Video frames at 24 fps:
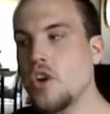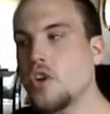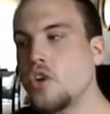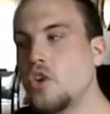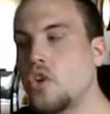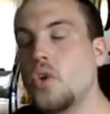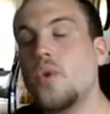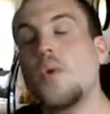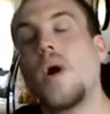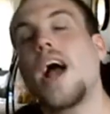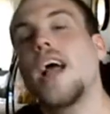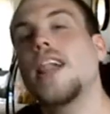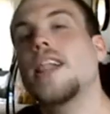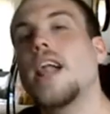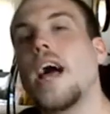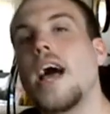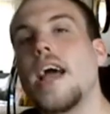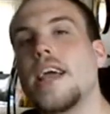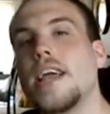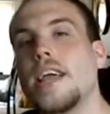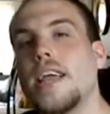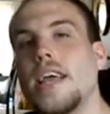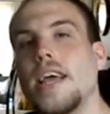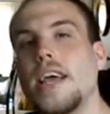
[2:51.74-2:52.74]
Do I
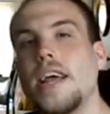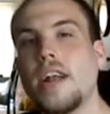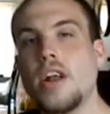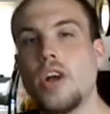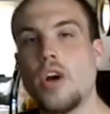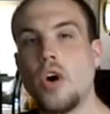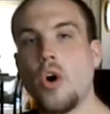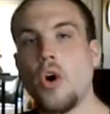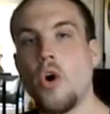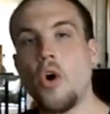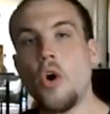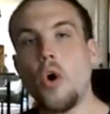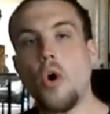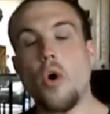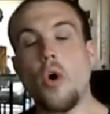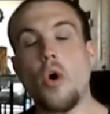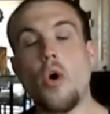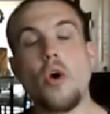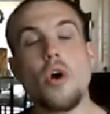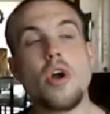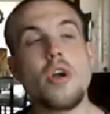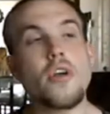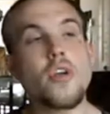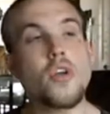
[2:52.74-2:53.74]
like it?
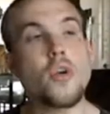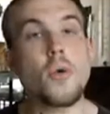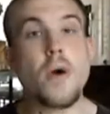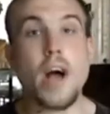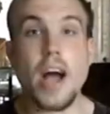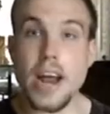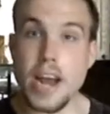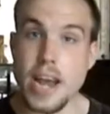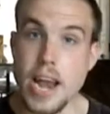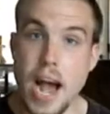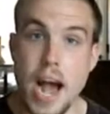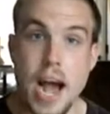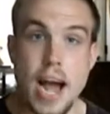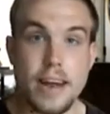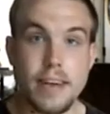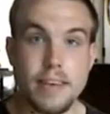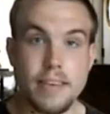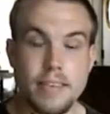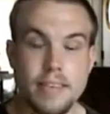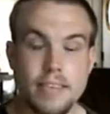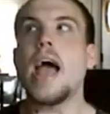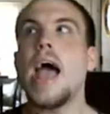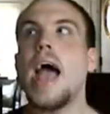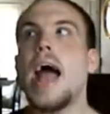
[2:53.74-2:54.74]
or do I not?
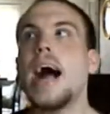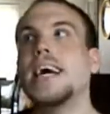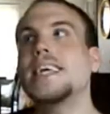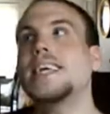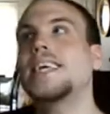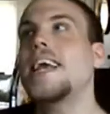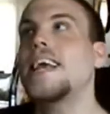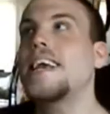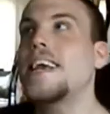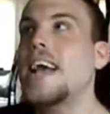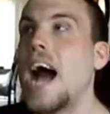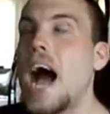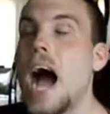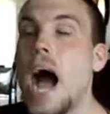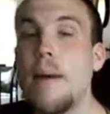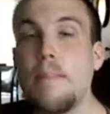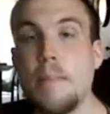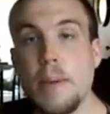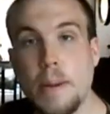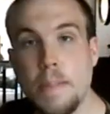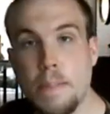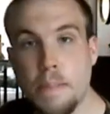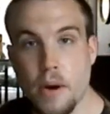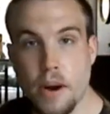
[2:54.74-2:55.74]
As a
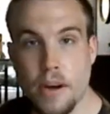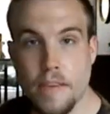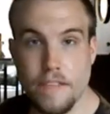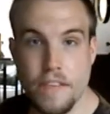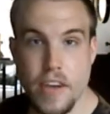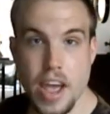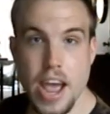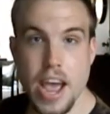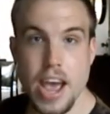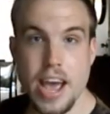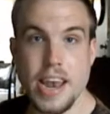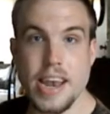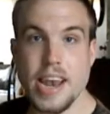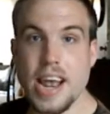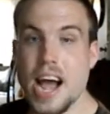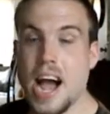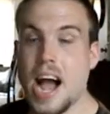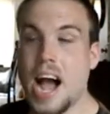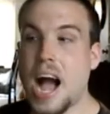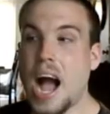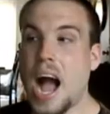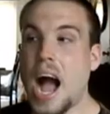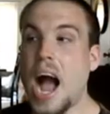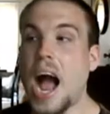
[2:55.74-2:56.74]
comic book fan,
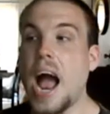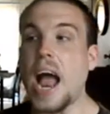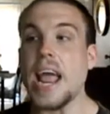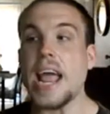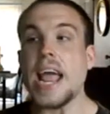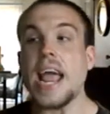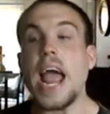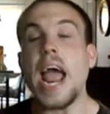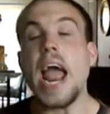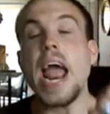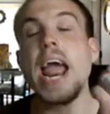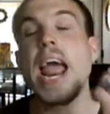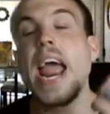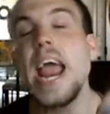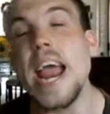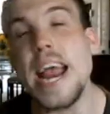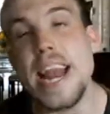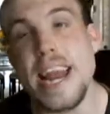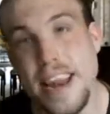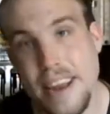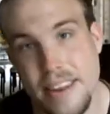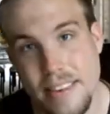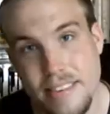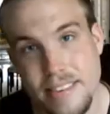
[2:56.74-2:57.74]
I
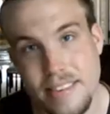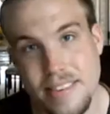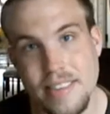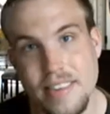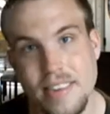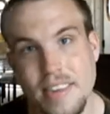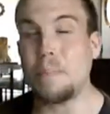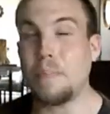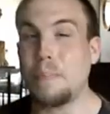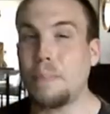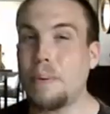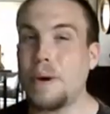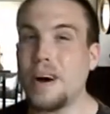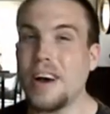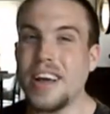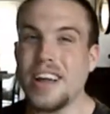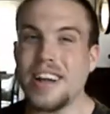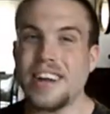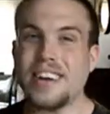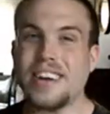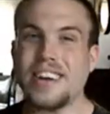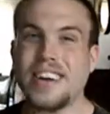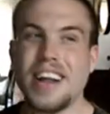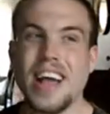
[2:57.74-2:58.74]
hate it.
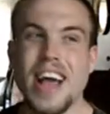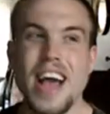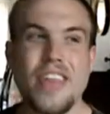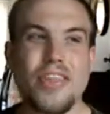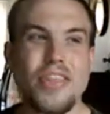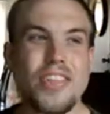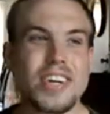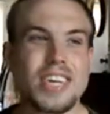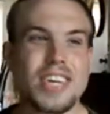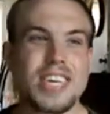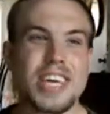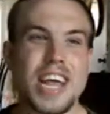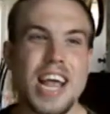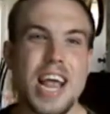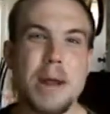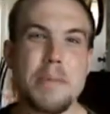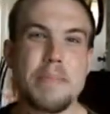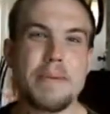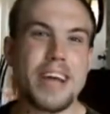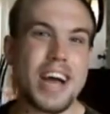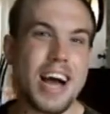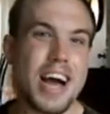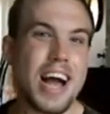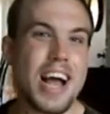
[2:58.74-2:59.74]
But at the
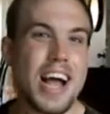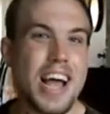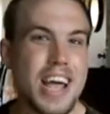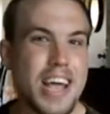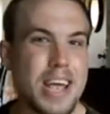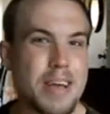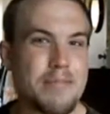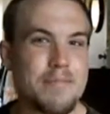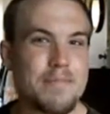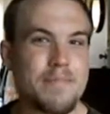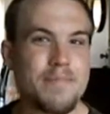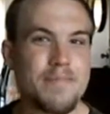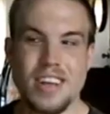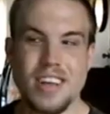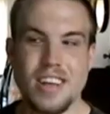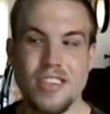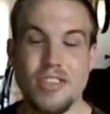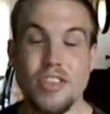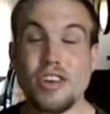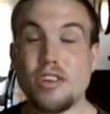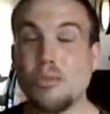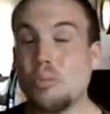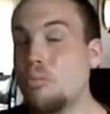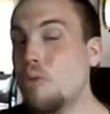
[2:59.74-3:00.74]
same time,
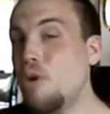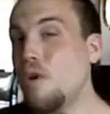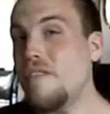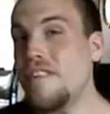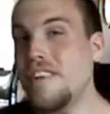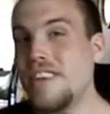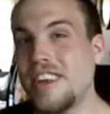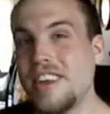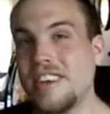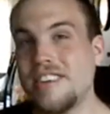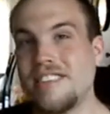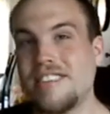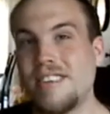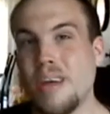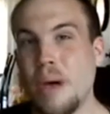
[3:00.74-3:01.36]
this movie did